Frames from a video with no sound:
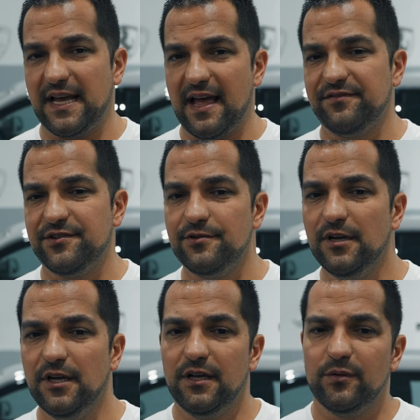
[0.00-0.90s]
to have you
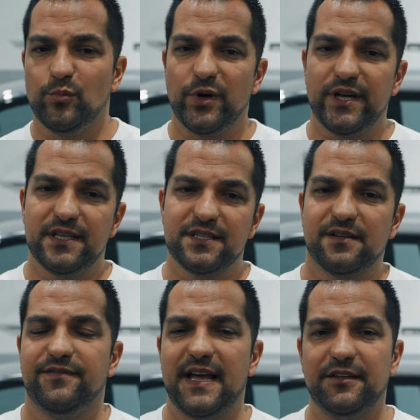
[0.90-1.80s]
bring in
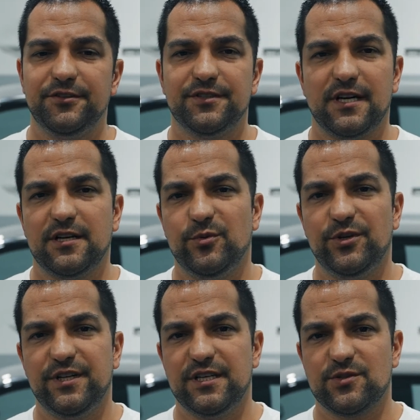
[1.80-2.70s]
some value to that
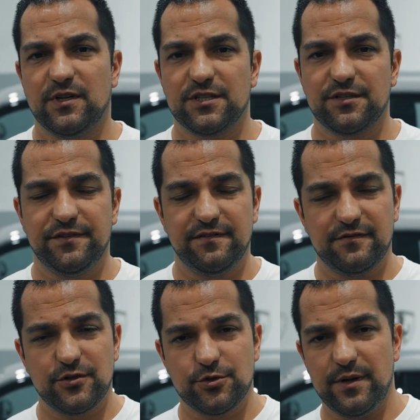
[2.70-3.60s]
community as well. So if you've
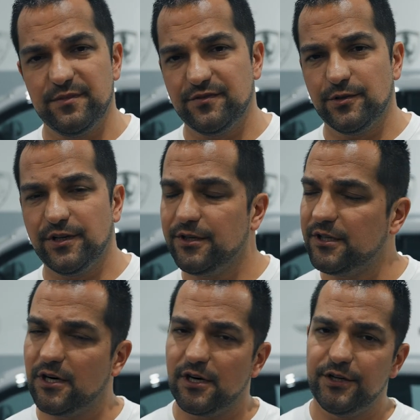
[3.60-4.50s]
ever dreamed of owning a
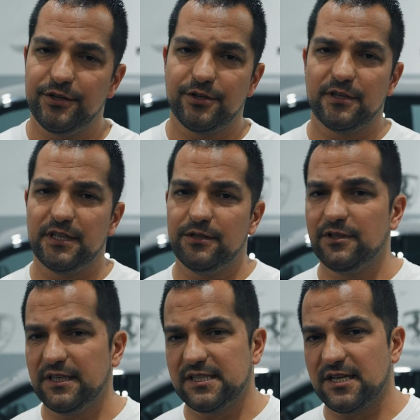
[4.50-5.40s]
car, you currently
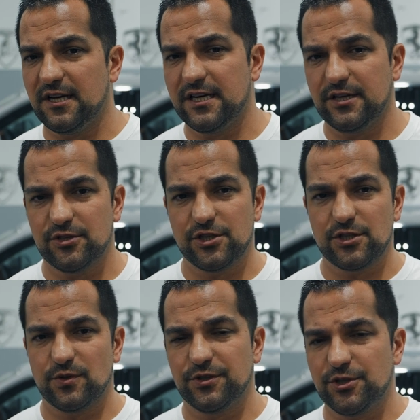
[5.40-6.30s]
own an exotic, or
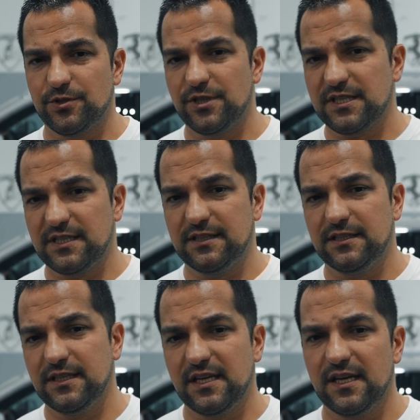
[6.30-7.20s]
just want to join us, click the
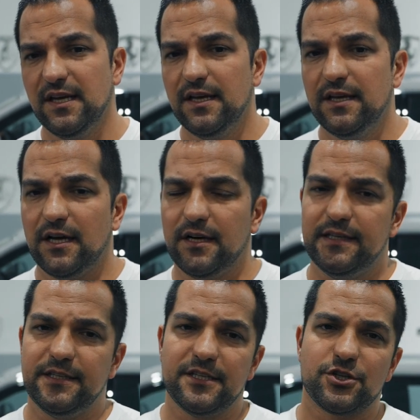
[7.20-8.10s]
link
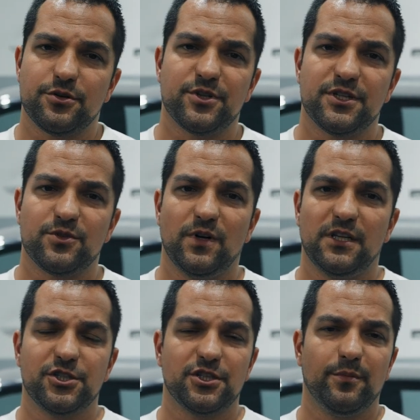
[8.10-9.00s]
in the description as well
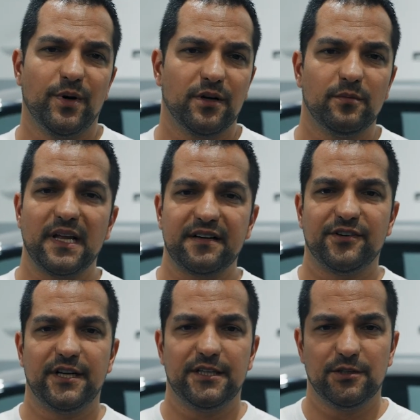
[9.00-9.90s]
and jump on Black
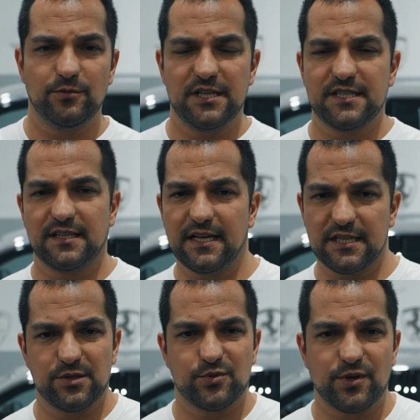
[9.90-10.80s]
Friday. Otherwise, like,
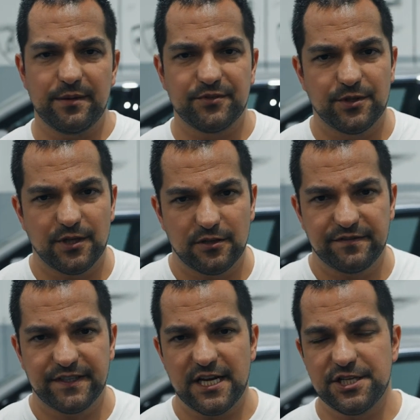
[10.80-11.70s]
subscribe, turn on
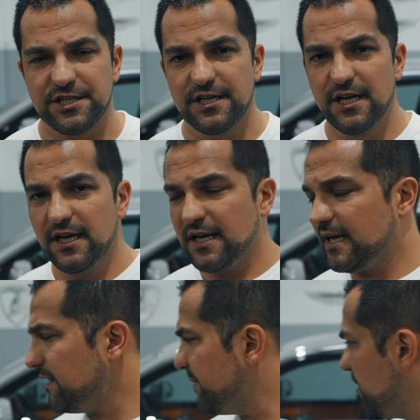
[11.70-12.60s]
notification, and let me